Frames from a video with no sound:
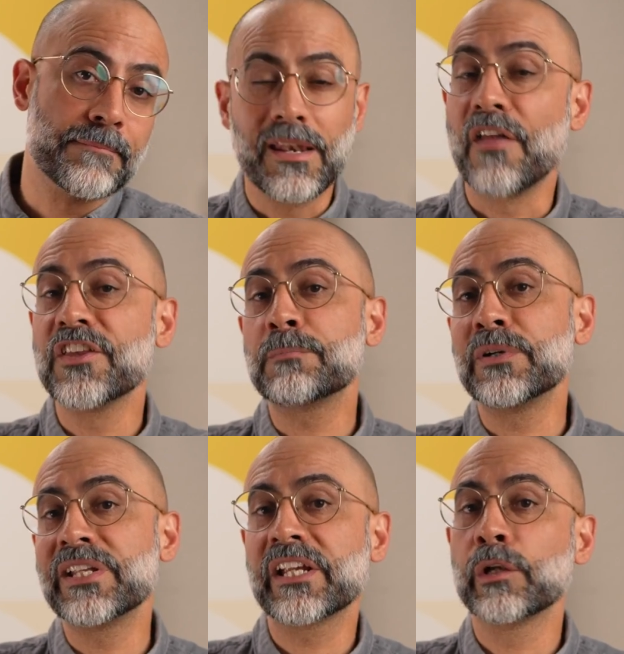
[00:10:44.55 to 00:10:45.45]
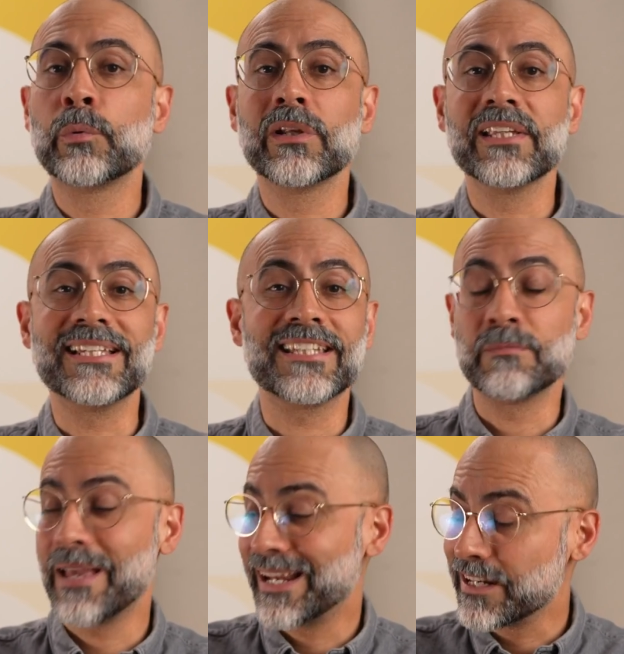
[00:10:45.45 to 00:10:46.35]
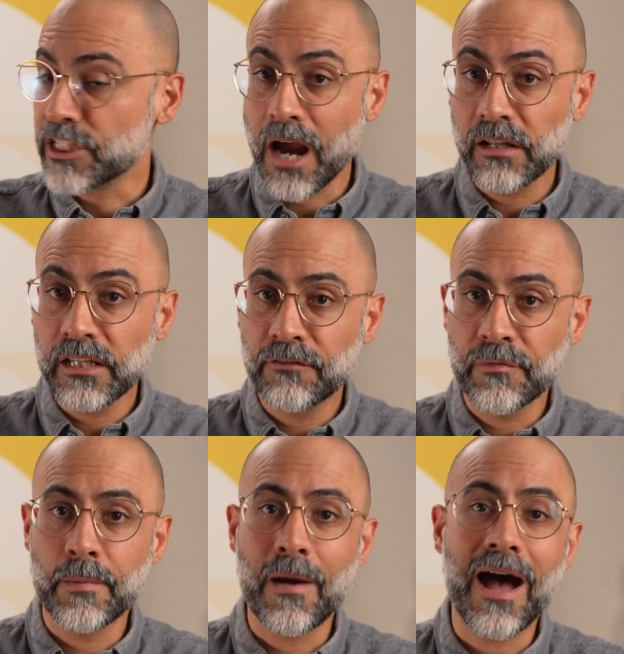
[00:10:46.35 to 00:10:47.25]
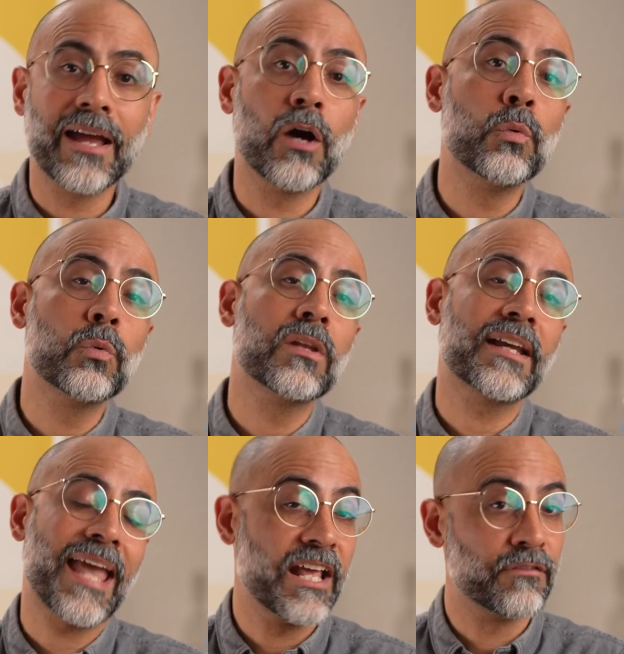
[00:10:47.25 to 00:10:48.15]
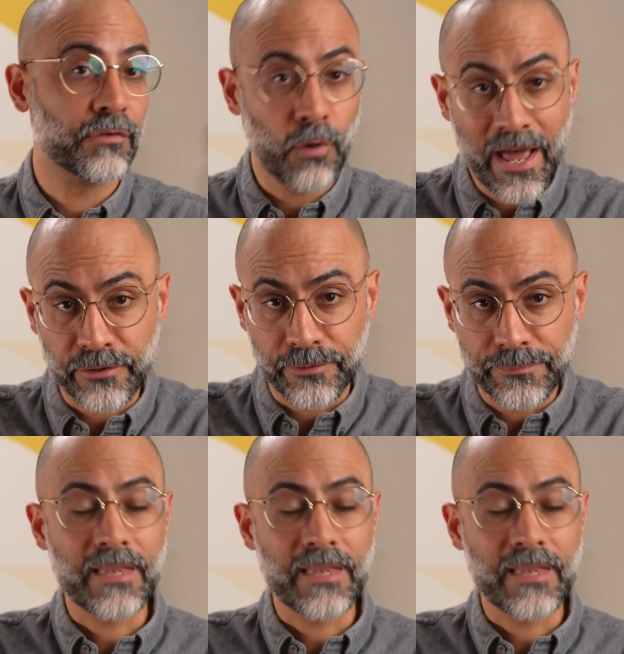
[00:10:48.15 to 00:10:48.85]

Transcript: Now, this particular release is made entirely from the Mahaiaula cane varietal.